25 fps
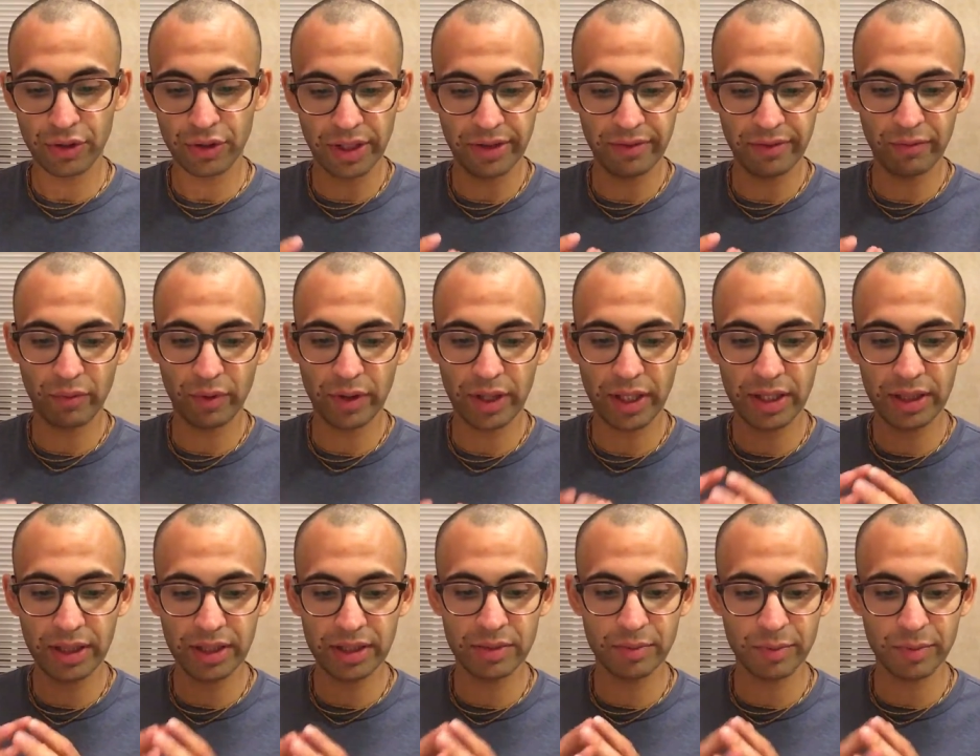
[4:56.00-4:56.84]
To live
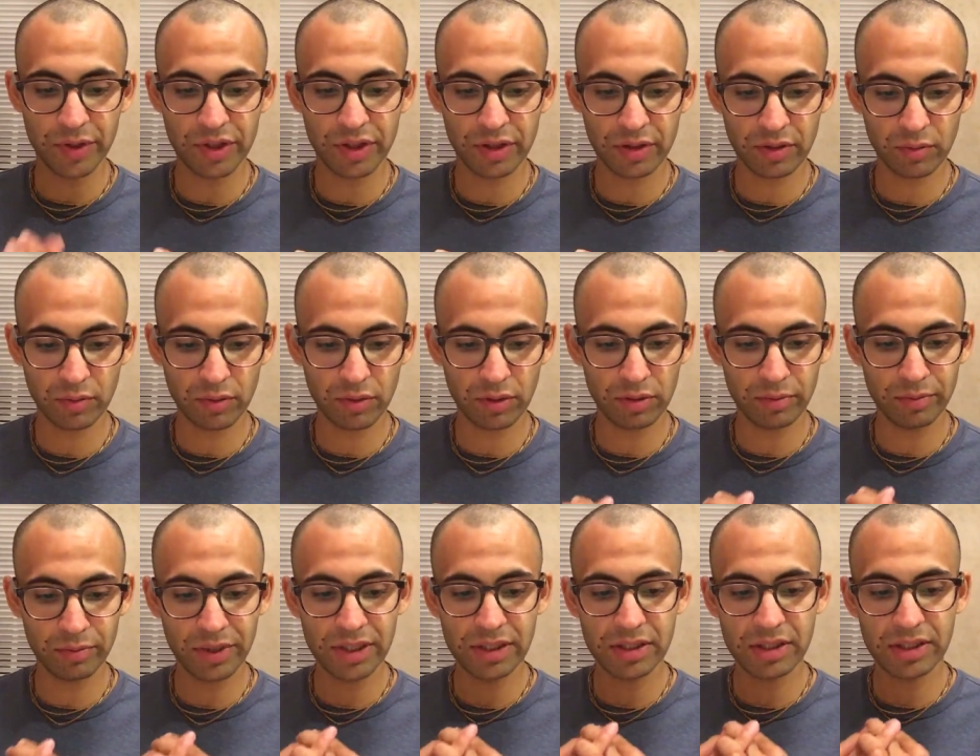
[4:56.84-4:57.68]
within this material
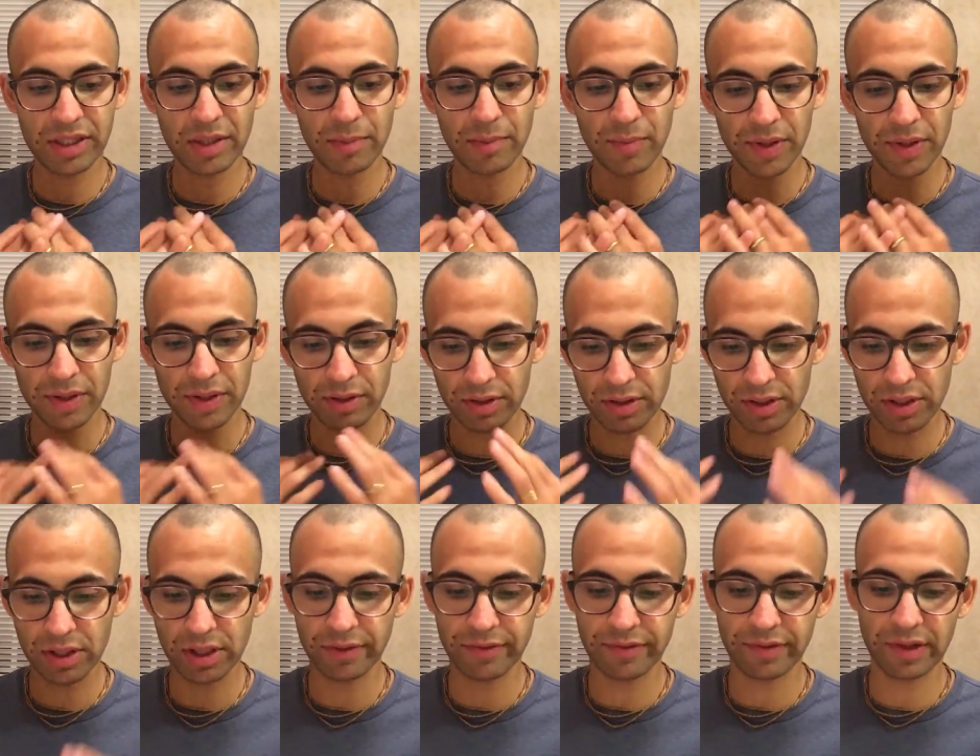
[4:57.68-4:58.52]
world means simply
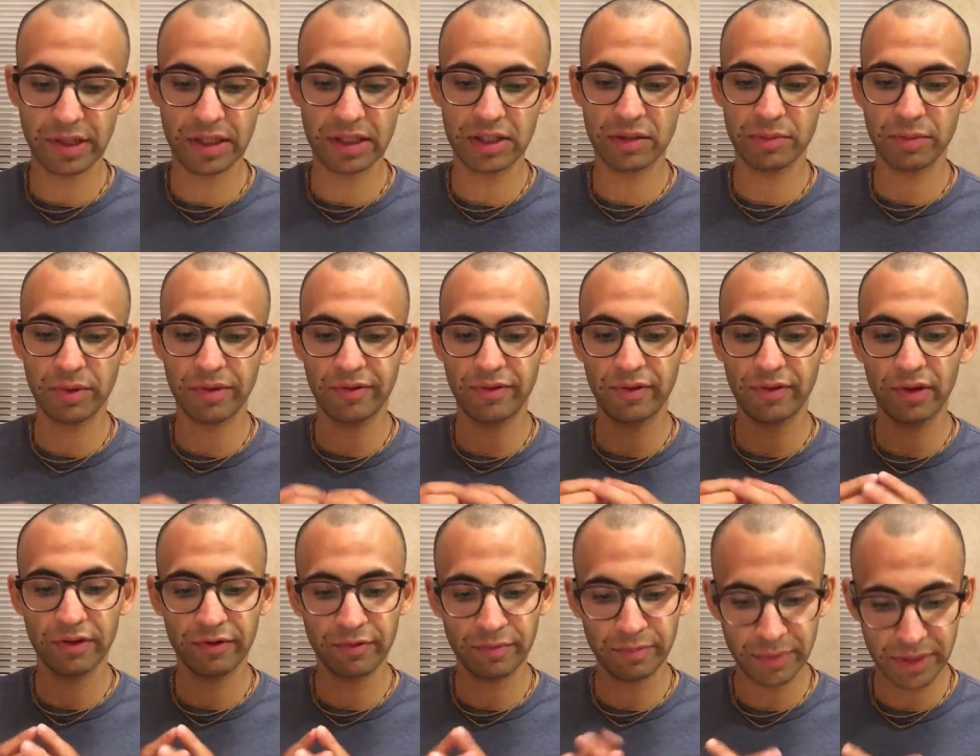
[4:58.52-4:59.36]
to suffer and to be
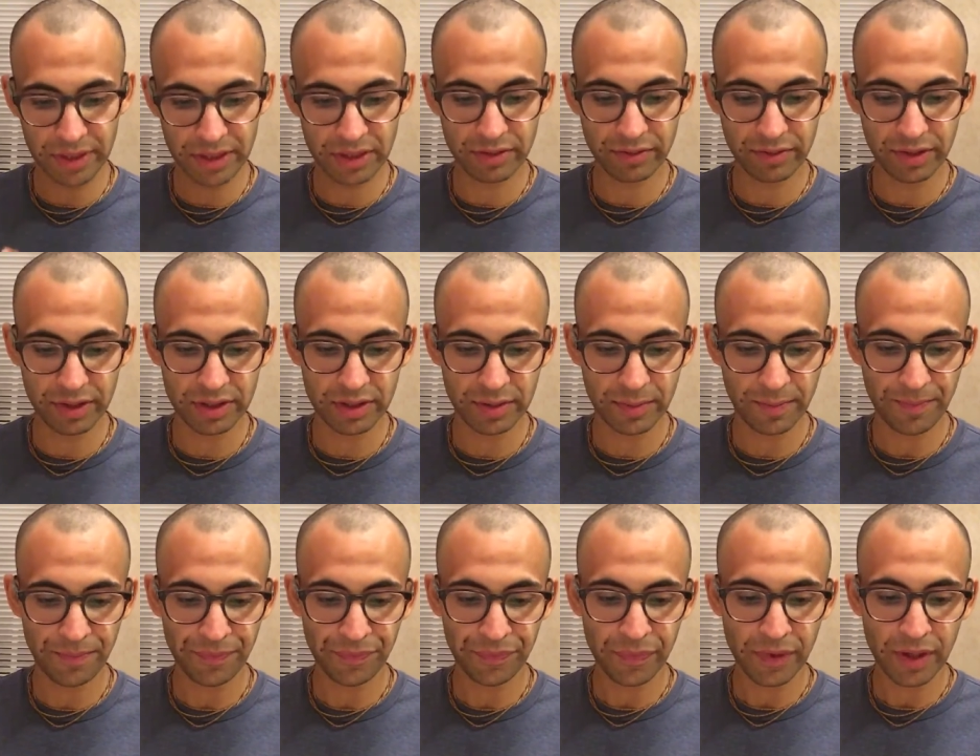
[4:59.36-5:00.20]
full of
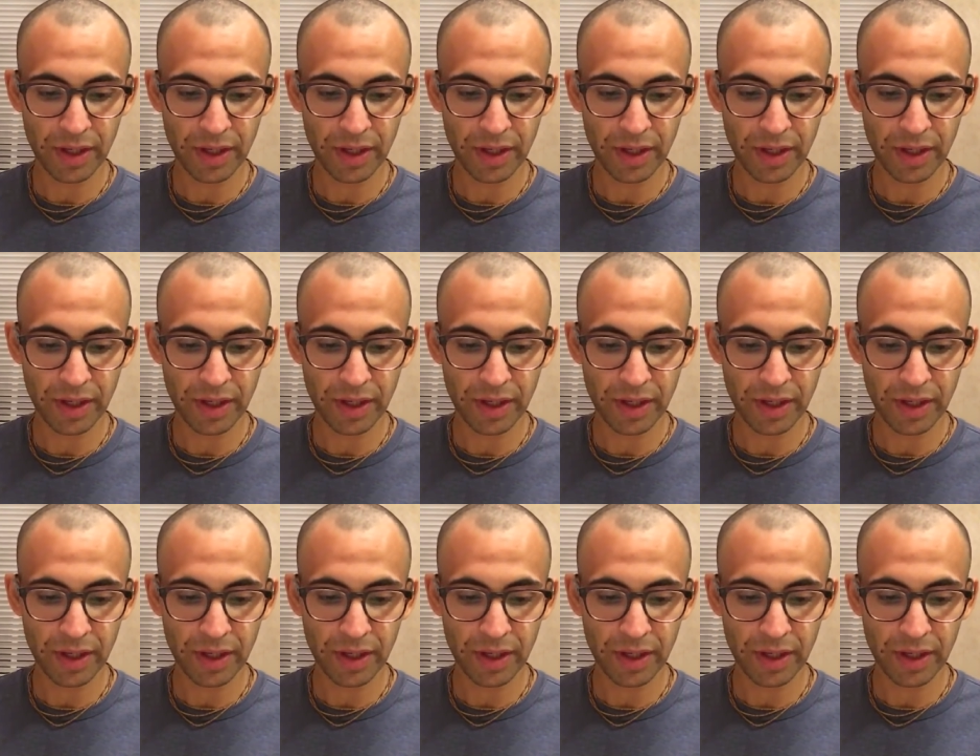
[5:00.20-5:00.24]
miseries.